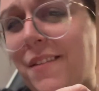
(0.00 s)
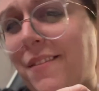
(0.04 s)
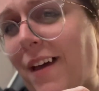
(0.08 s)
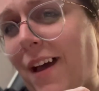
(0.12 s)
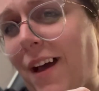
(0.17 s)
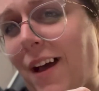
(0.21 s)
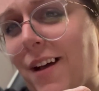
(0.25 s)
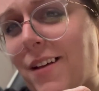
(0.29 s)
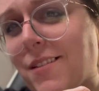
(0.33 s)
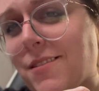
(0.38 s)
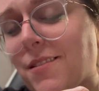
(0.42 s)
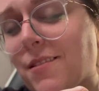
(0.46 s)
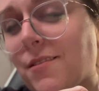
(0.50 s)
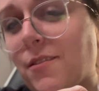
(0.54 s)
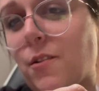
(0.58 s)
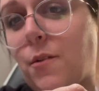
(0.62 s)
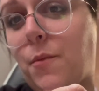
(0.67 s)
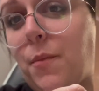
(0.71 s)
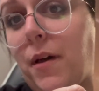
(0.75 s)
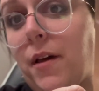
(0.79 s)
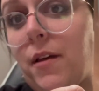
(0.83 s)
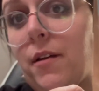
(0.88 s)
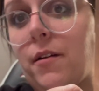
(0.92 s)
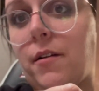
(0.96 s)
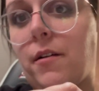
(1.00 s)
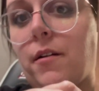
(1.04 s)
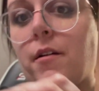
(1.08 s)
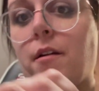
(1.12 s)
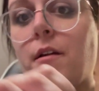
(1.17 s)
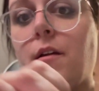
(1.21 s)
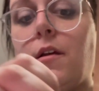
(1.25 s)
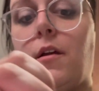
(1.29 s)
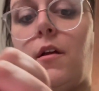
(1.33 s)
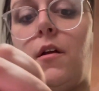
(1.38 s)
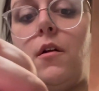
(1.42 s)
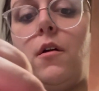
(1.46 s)
the eyes a little better.
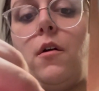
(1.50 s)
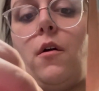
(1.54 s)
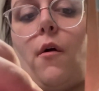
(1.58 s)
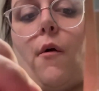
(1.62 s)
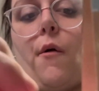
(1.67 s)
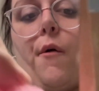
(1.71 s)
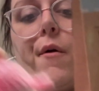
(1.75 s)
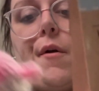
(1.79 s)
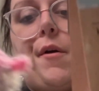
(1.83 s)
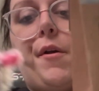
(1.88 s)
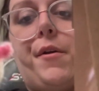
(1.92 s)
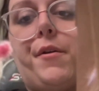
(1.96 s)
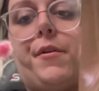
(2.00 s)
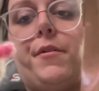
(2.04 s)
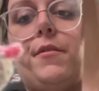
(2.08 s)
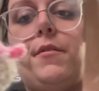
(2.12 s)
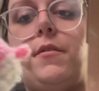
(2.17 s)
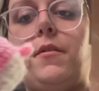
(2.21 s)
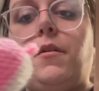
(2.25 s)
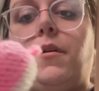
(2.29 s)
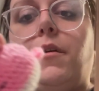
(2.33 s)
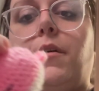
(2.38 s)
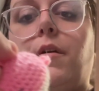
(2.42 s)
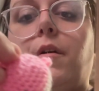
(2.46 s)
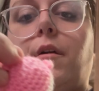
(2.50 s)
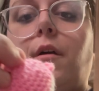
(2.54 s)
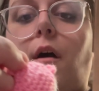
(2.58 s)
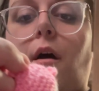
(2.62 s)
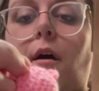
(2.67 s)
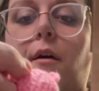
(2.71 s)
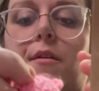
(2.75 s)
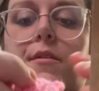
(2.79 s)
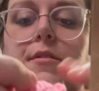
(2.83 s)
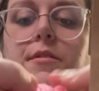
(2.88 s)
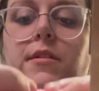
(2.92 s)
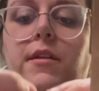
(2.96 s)
Or
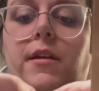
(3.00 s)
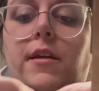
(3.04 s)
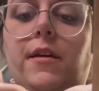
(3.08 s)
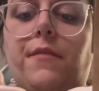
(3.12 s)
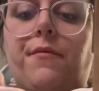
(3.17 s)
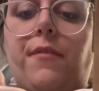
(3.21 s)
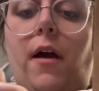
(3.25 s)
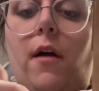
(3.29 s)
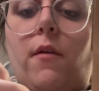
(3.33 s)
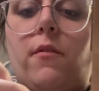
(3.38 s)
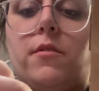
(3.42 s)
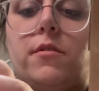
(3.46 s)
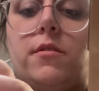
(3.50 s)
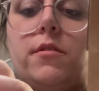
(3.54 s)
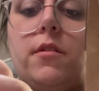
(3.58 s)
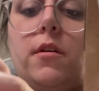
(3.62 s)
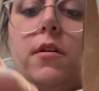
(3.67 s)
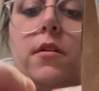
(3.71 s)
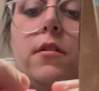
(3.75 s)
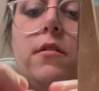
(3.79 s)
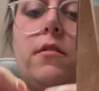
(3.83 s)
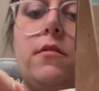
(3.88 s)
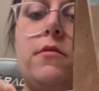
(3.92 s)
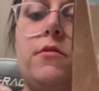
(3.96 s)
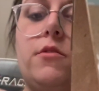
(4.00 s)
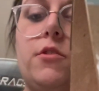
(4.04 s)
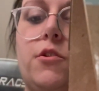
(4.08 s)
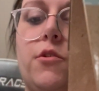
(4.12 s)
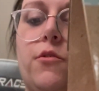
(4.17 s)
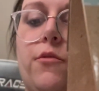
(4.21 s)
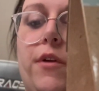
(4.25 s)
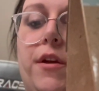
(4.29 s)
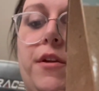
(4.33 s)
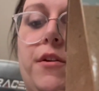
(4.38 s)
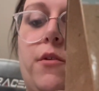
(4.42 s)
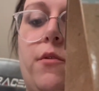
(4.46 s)
honestly, if I was to
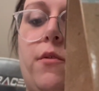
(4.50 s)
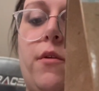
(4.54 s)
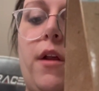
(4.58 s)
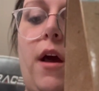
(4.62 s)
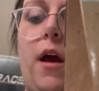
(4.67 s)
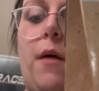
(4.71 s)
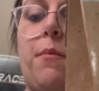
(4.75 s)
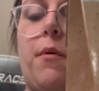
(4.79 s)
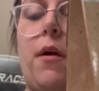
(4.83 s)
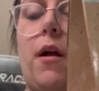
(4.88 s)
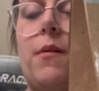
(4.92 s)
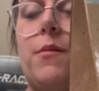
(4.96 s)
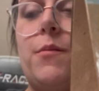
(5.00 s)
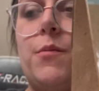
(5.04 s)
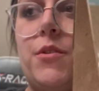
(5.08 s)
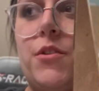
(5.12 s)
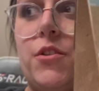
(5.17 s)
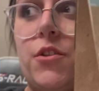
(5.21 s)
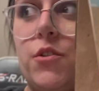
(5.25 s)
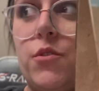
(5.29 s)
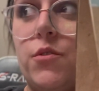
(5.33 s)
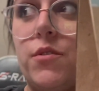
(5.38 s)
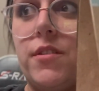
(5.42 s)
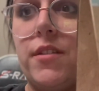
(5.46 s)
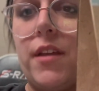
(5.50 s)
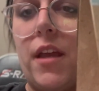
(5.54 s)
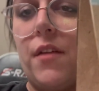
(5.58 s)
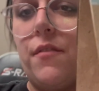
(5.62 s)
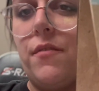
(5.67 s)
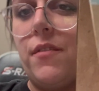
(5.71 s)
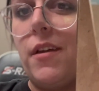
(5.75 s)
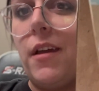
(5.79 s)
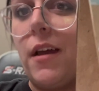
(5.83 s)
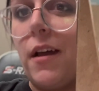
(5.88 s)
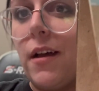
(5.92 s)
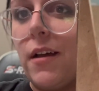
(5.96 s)
redo it, I probably would use
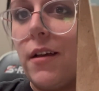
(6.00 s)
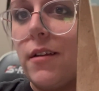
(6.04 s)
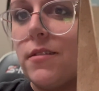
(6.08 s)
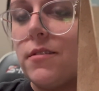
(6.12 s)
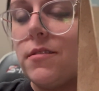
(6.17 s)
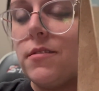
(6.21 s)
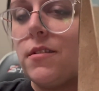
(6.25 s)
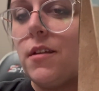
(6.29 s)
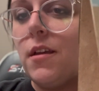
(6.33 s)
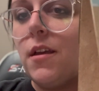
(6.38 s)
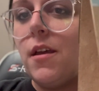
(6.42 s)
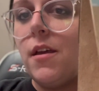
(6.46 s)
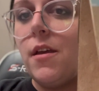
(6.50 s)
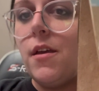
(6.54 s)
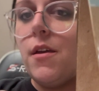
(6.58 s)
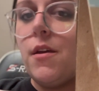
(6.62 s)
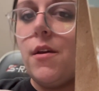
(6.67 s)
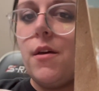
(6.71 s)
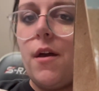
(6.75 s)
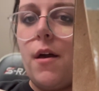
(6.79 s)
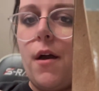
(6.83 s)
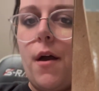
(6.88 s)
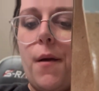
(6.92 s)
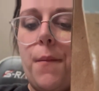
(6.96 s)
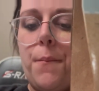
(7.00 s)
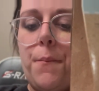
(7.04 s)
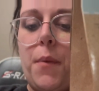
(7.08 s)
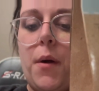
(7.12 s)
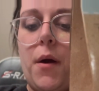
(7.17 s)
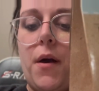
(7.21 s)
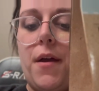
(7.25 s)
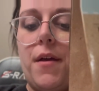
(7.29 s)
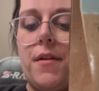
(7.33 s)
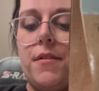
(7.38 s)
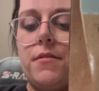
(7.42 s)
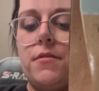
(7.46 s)
safety eyes.
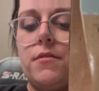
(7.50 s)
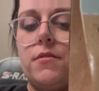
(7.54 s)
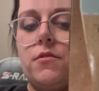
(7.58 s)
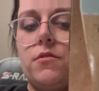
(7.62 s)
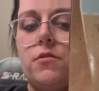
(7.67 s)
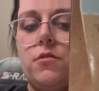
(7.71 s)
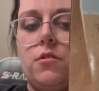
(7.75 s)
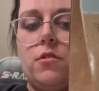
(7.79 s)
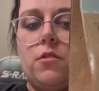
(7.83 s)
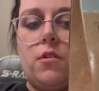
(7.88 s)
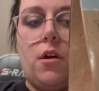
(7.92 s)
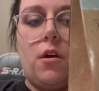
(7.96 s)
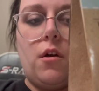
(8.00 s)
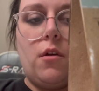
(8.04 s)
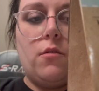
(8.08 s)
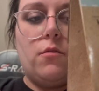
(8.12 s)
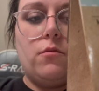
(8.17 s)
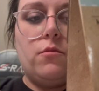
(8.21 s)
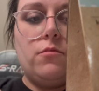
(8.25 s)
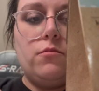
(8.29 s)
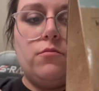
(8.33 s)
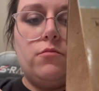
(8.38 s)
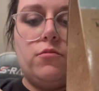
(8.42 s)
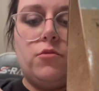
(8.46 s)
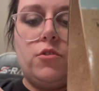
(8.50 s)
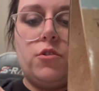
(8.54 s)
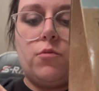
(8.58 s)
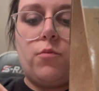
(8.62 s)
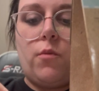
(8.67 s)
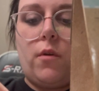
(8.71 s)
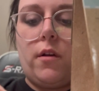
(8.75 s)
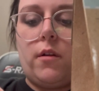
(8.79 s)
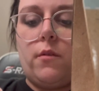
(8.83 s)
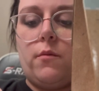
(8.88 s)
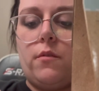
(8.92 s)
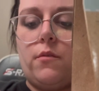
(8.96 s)
But, you know, just
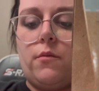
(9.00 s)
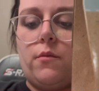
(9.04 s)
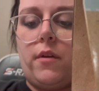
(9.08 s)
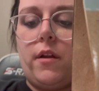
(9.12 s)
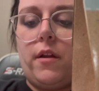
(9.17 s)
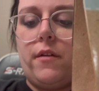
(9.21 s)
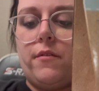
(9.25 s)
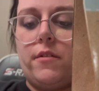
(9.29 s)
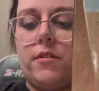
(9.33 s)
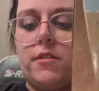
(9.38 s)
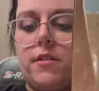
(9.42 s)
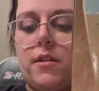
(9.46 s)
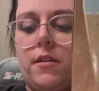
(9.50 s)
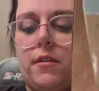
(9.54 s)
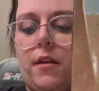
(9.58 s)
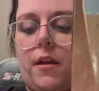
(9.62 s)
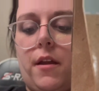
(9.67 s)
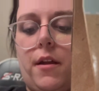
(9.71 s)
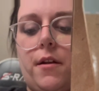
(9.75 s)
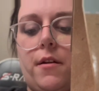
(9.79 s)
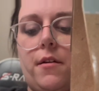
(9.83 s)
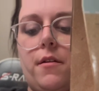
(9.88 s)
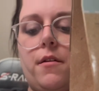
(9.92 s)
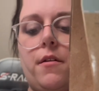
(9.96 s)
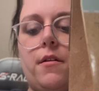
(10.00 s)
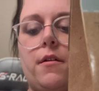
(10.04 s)
working with whatever's in there,